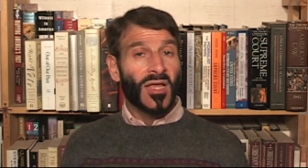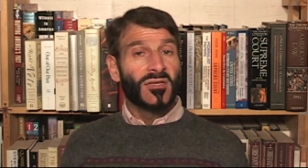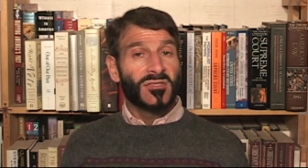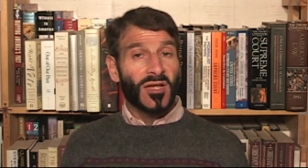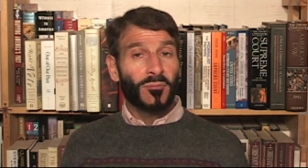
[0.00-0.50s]

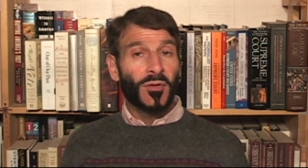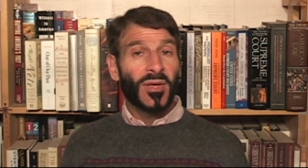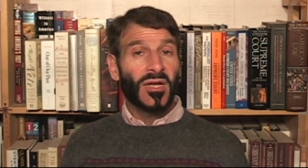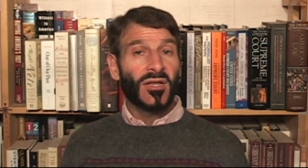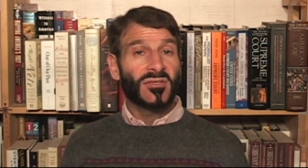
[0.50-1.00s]

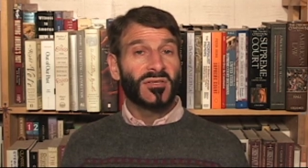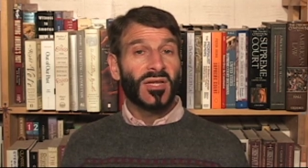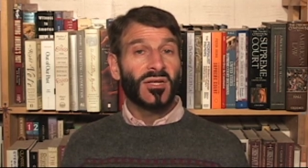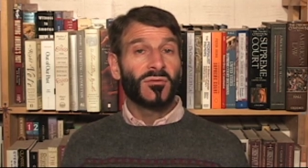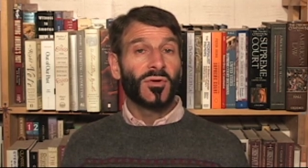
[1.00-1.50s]
supplemented as
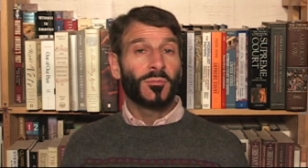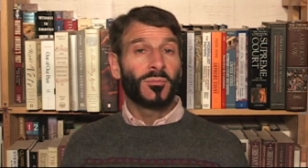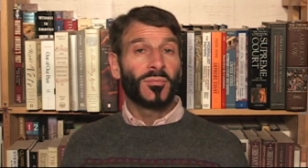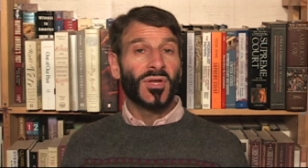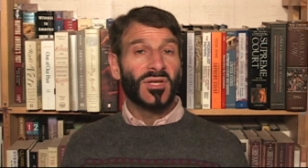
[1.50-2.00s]
needed with
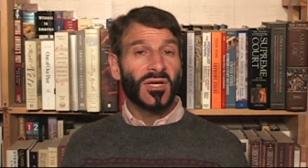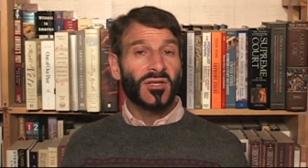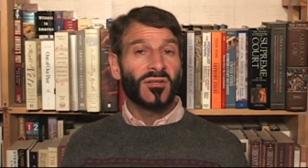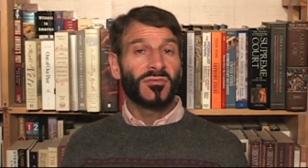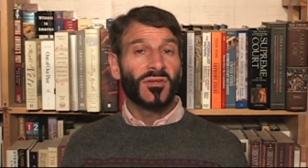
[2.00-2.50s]

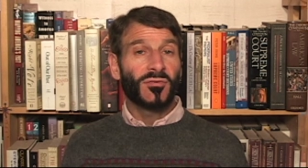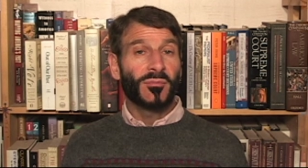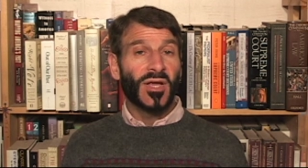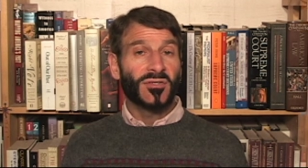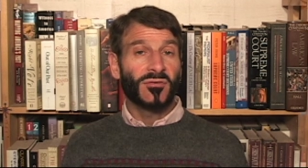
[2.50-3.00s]
predictive
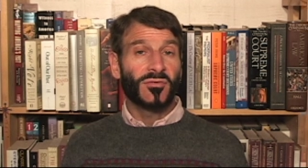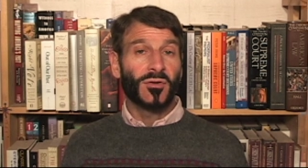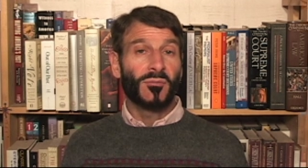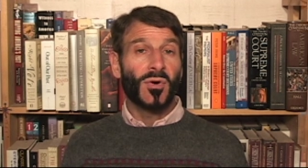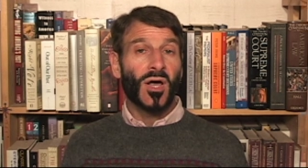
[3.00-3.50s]
information
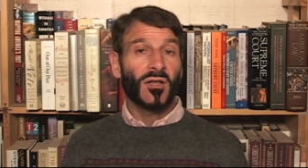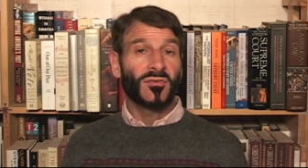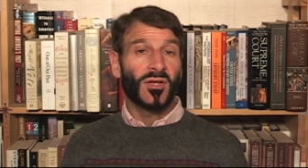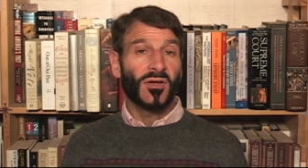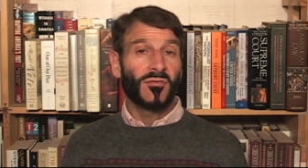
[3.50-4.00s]
from the
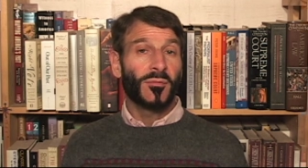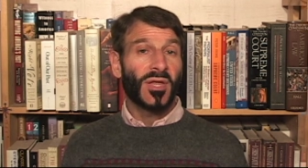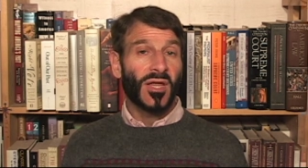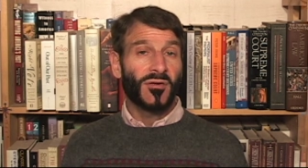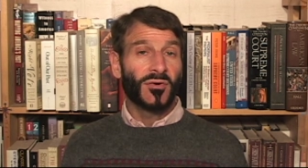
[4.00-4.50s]
models of the
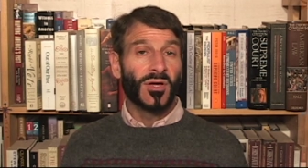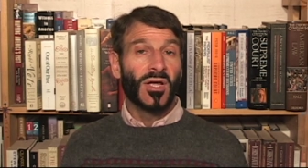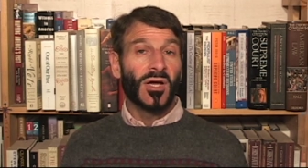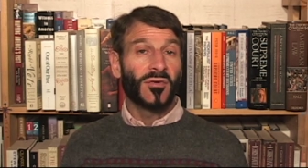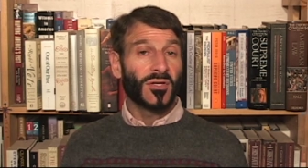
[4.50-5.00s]
behavior
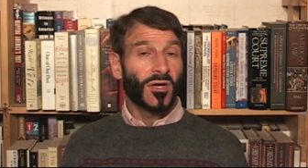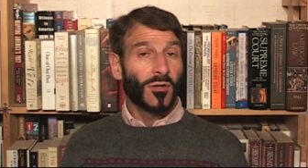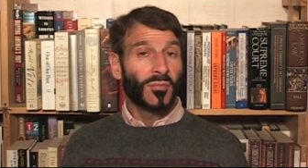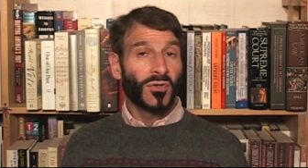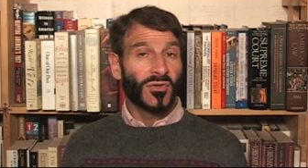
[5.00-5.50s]
of the
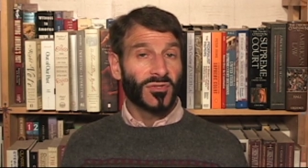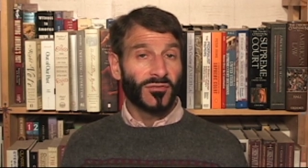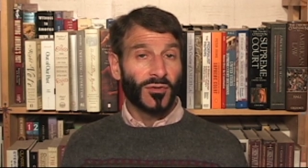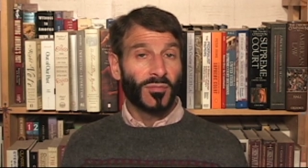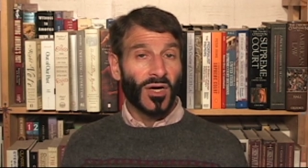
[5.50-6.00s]
components
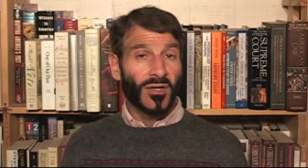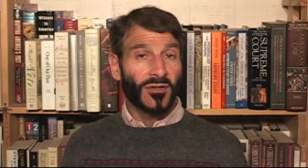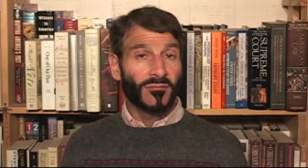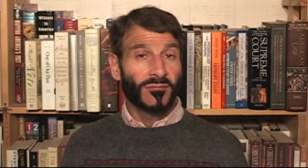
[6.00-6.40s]
of your body.